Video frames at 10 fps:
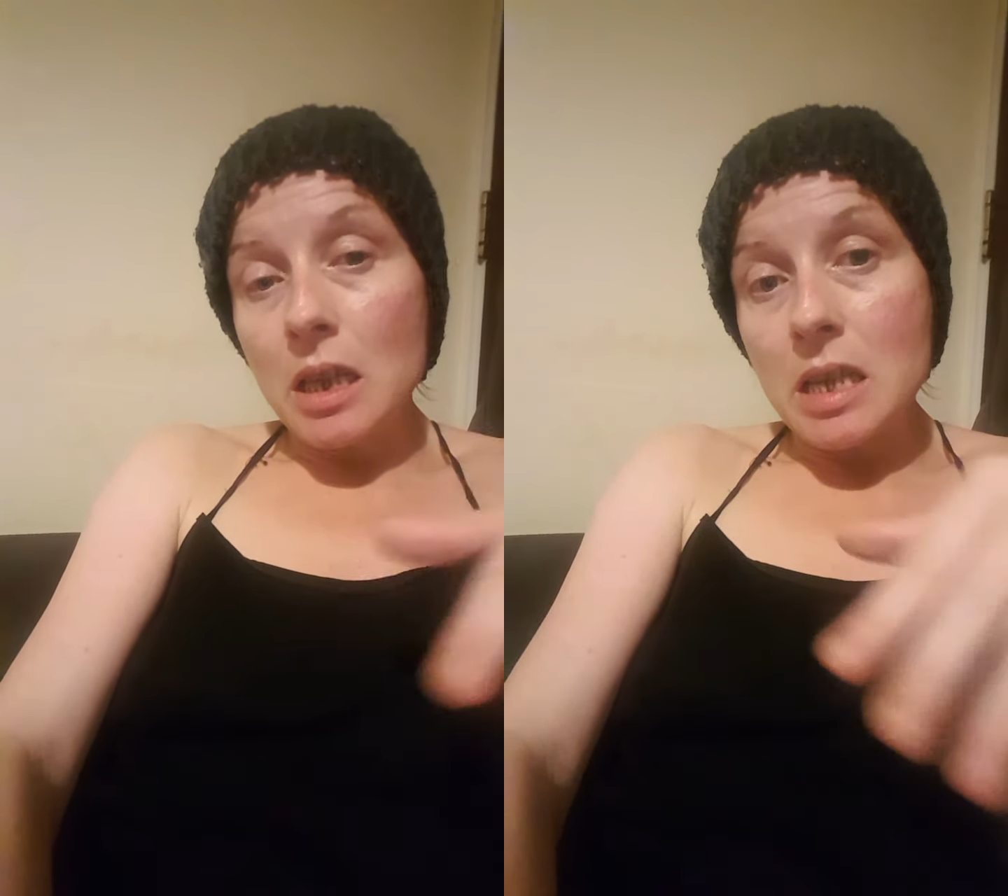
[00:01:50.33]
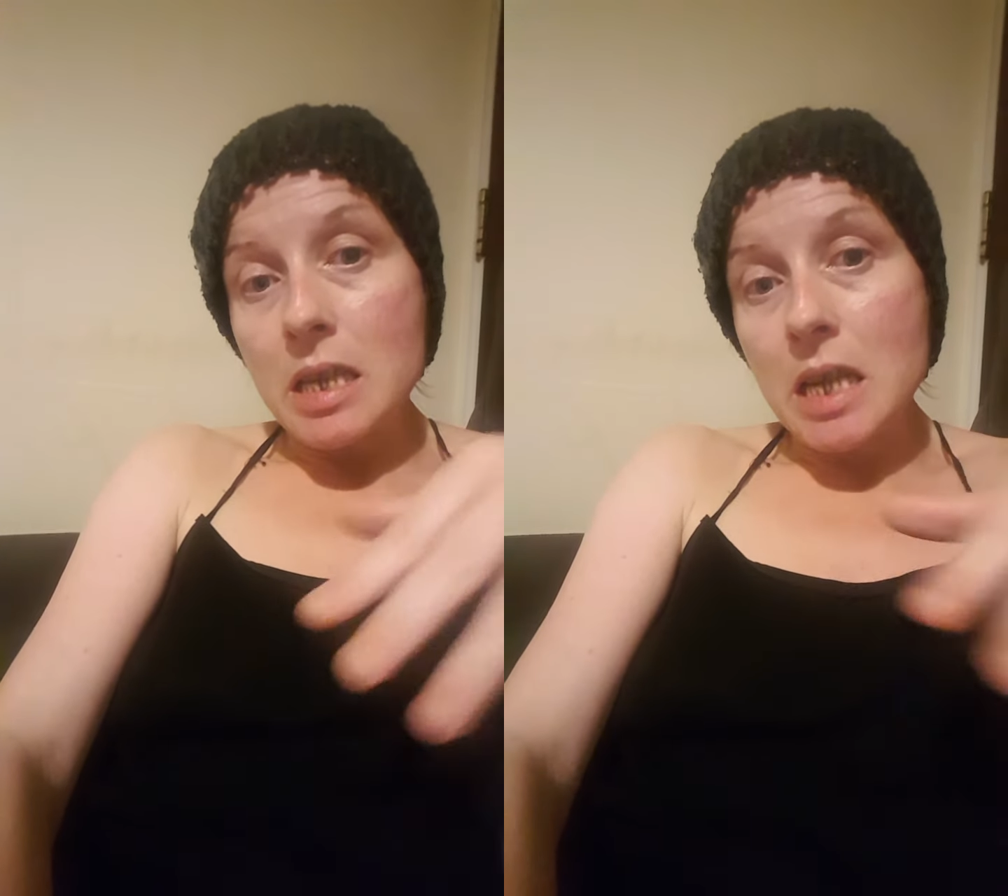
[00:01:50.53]

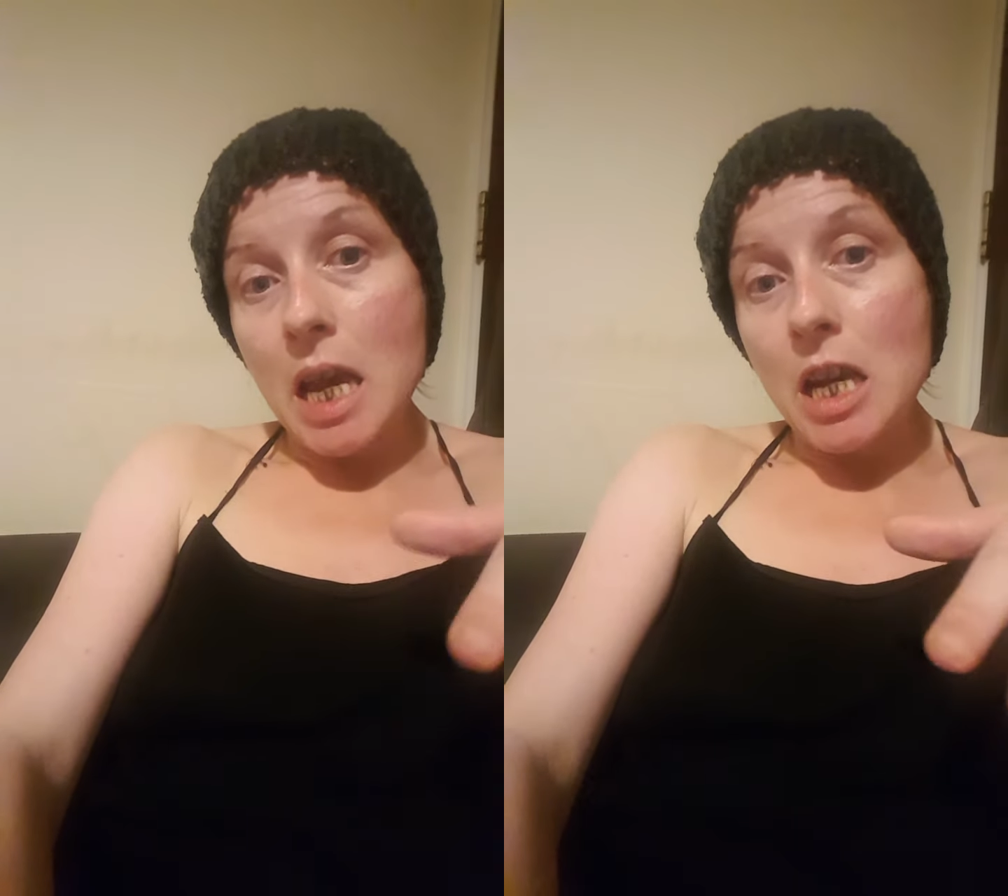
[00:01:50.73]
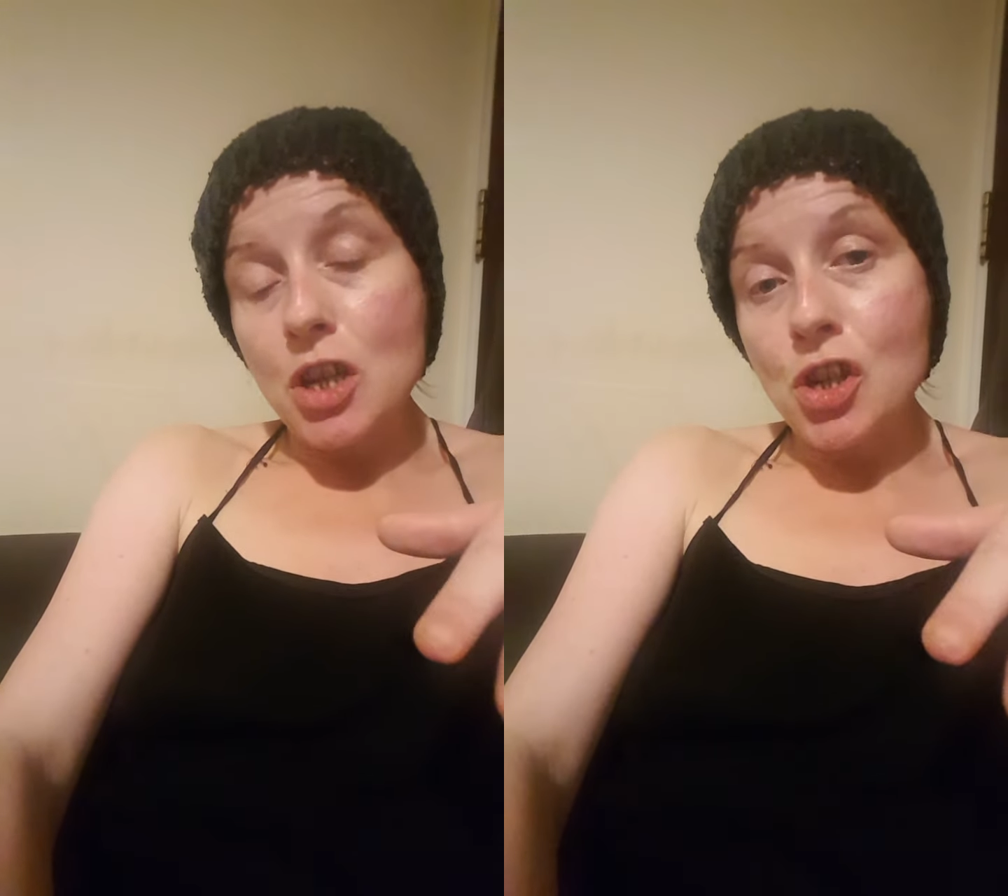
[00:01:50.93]
a
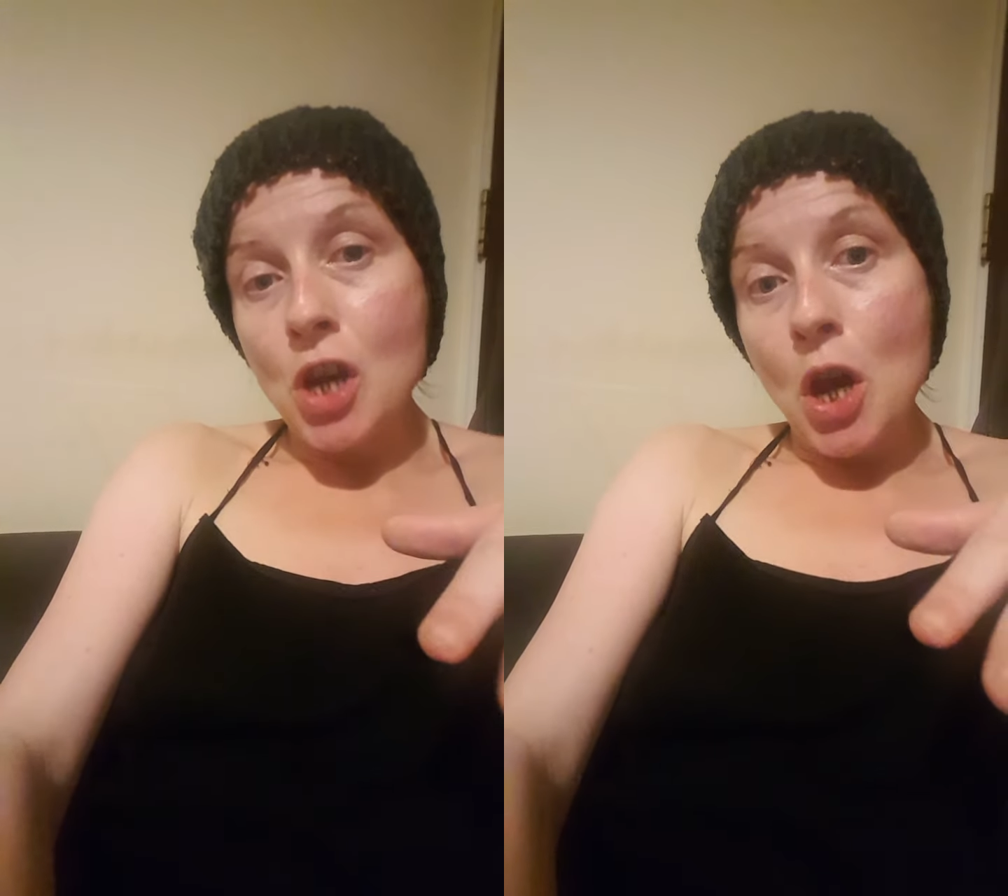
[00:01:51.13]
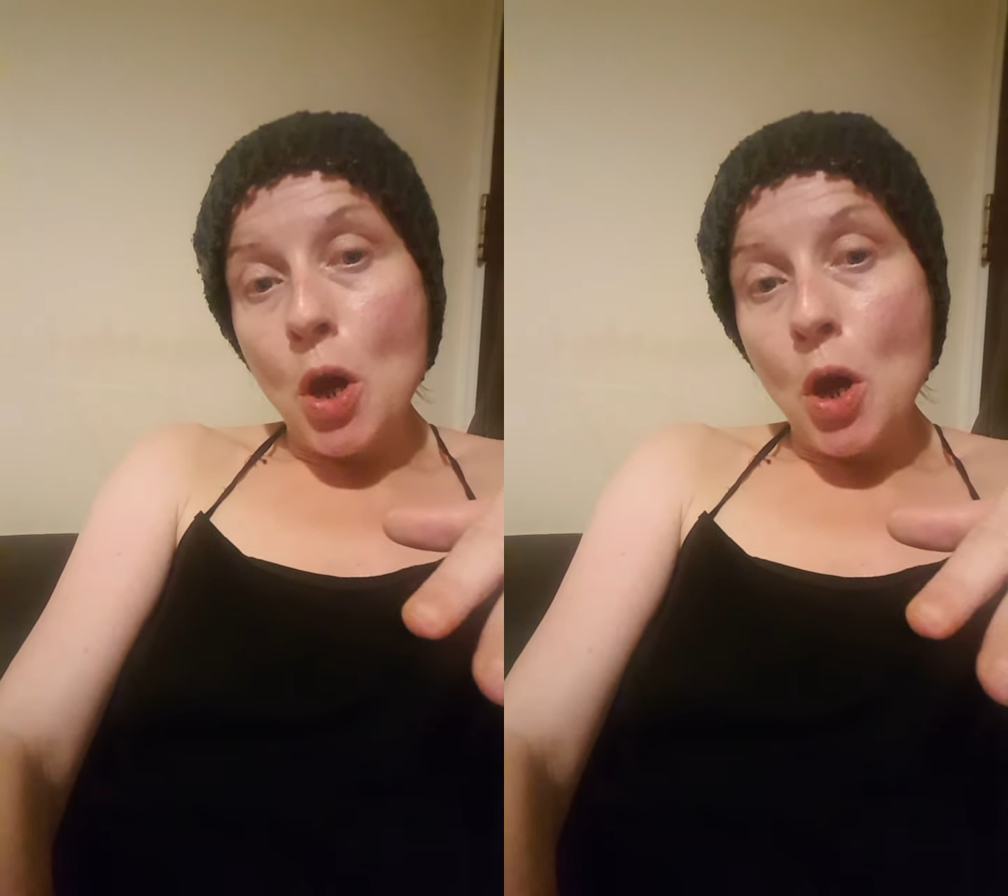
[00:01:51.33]
stage